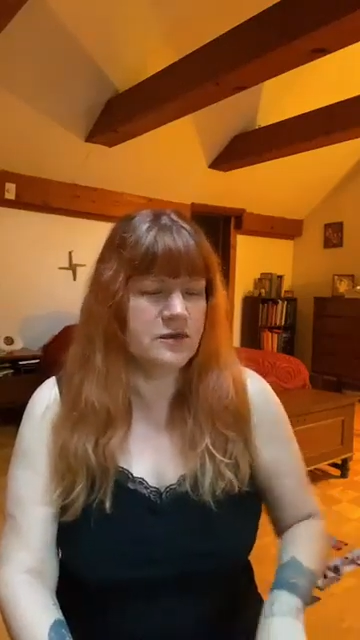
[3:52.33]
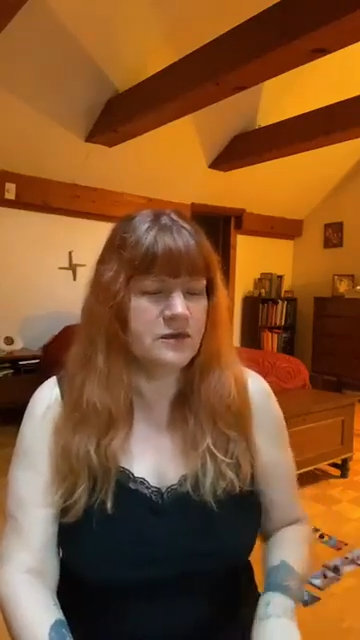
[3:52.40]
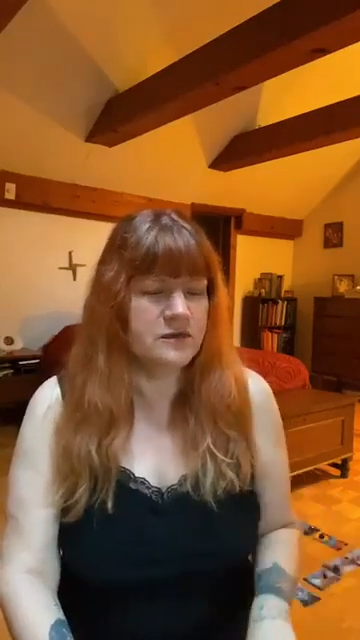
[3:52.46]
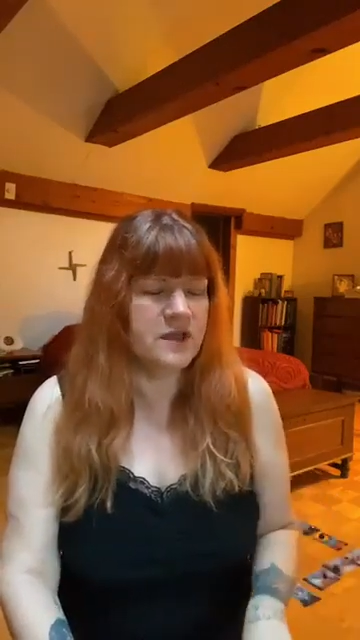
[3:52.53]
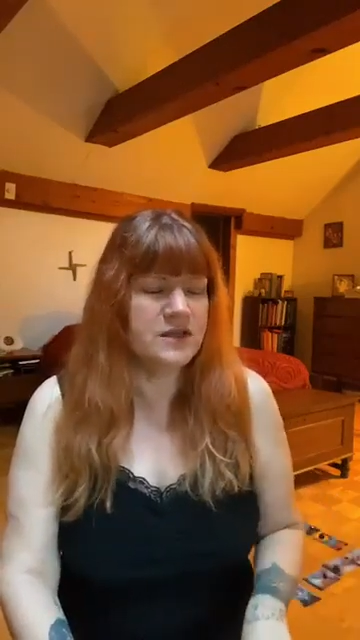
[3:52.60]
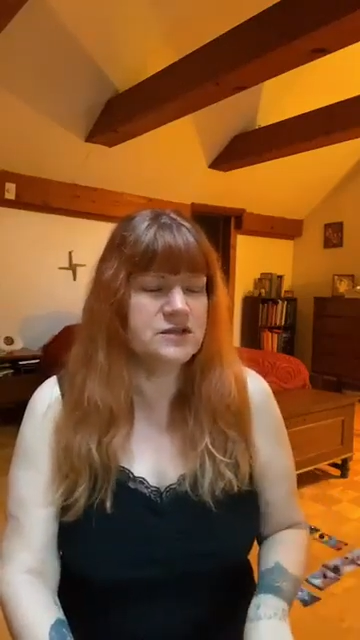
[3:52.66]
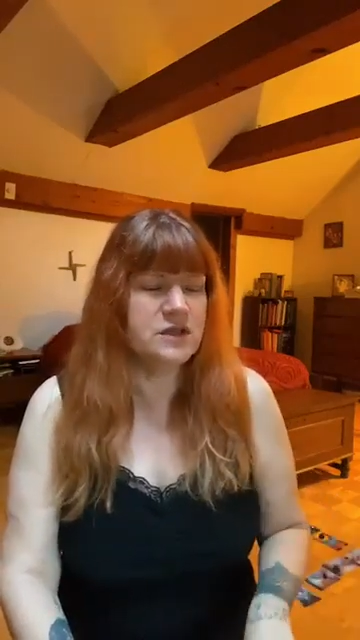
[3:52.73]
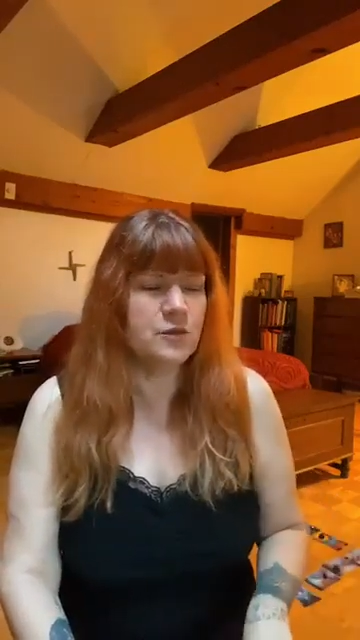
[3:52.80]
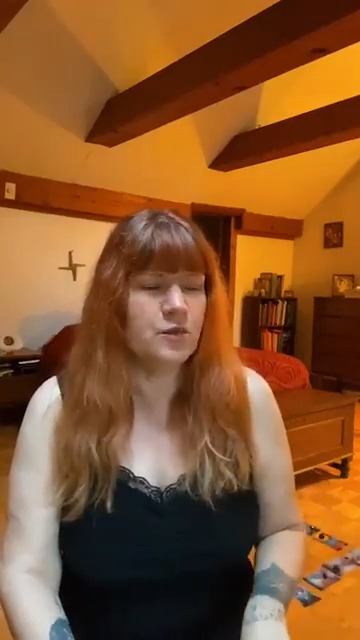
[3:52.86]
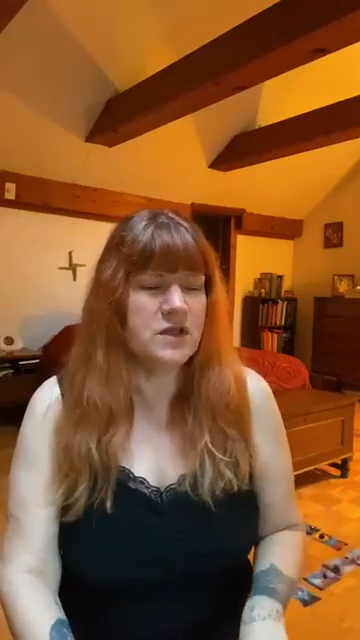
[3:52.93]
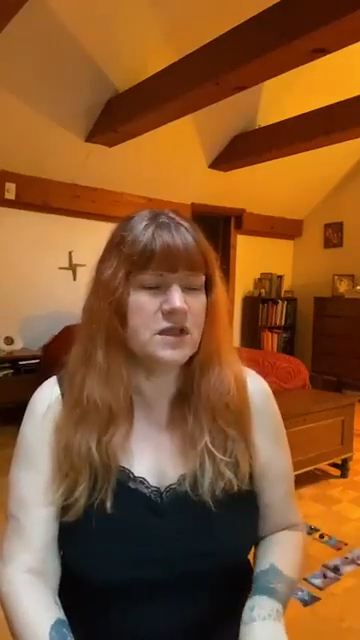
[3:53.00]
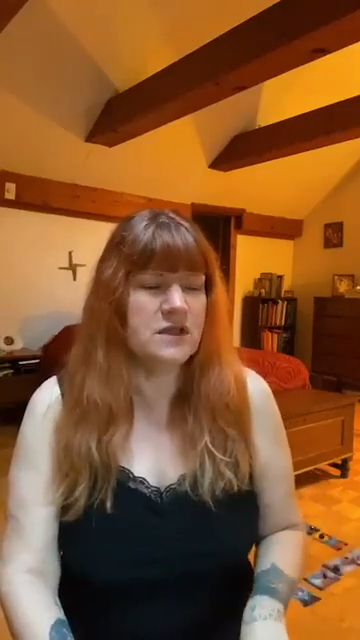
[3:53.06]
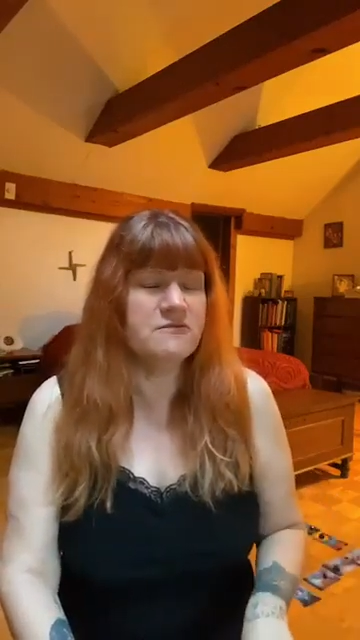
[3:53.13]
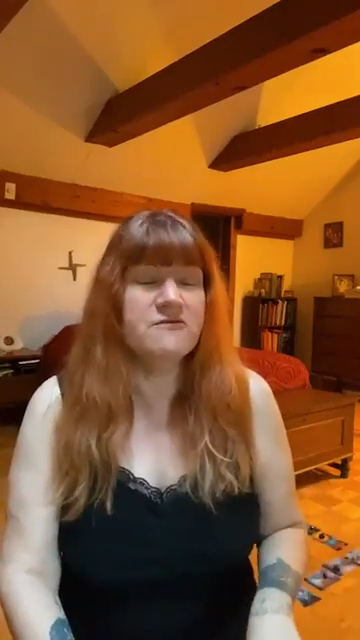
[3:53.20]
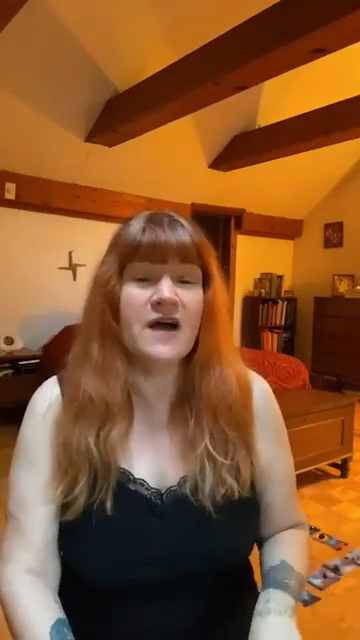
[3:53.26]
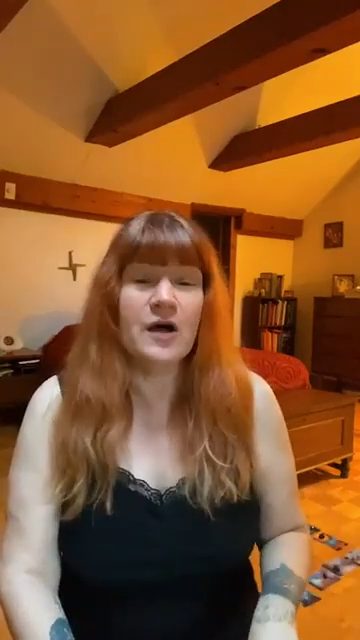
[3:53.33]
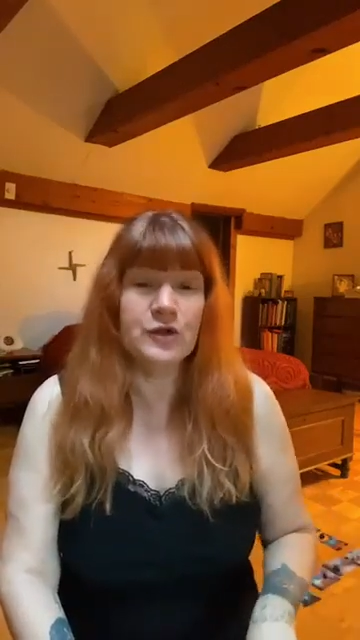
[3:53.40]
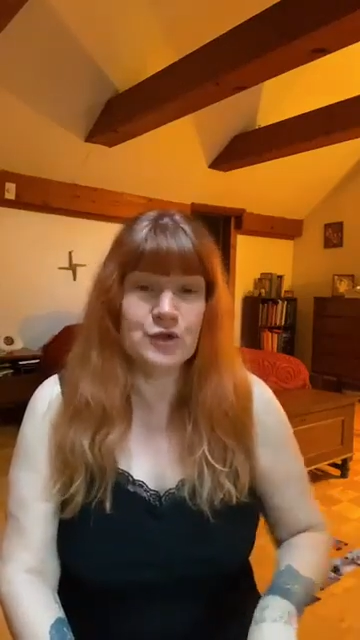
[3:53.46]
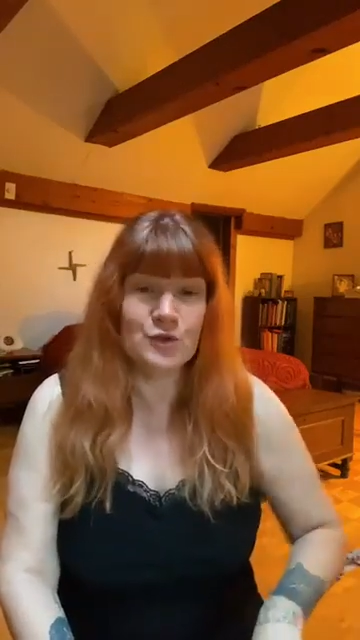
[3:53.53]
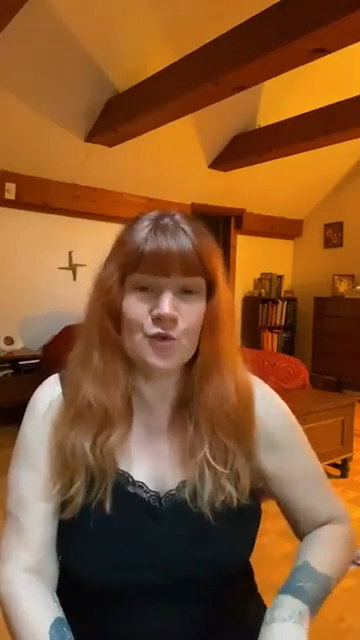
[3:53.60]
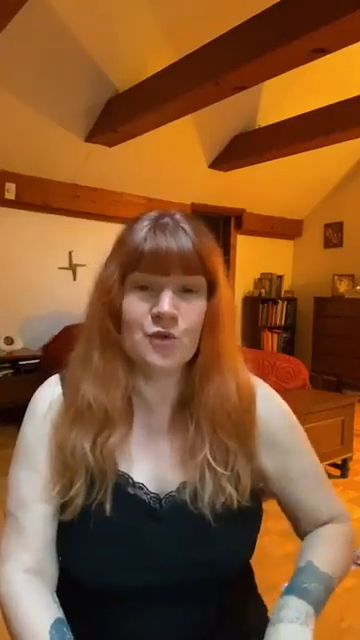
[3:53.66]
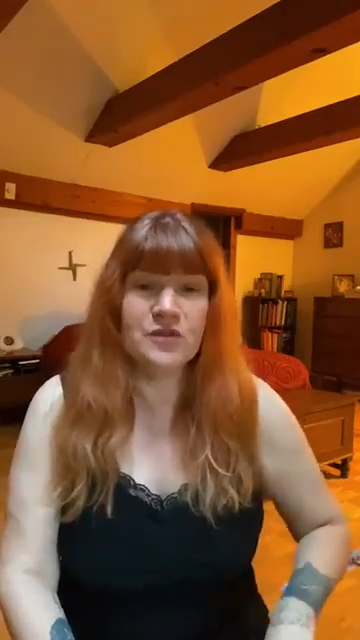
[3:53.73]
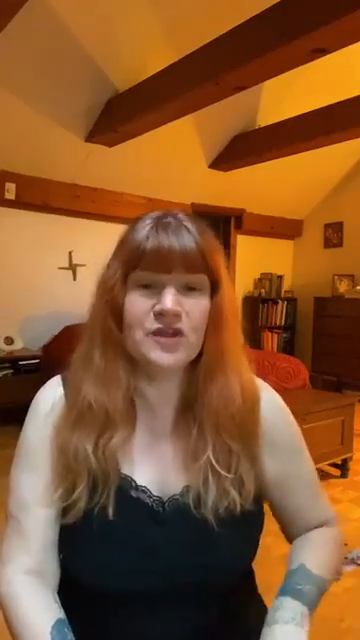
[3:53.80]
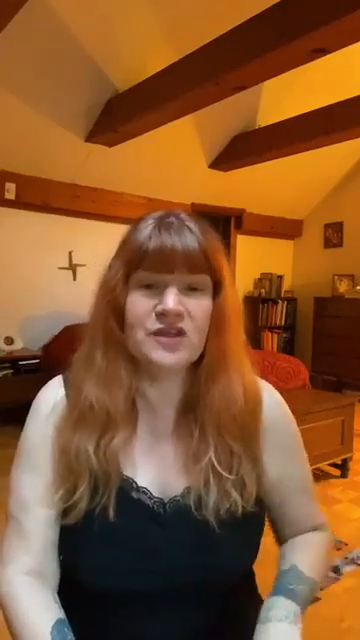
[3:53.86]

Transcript: the things that we value or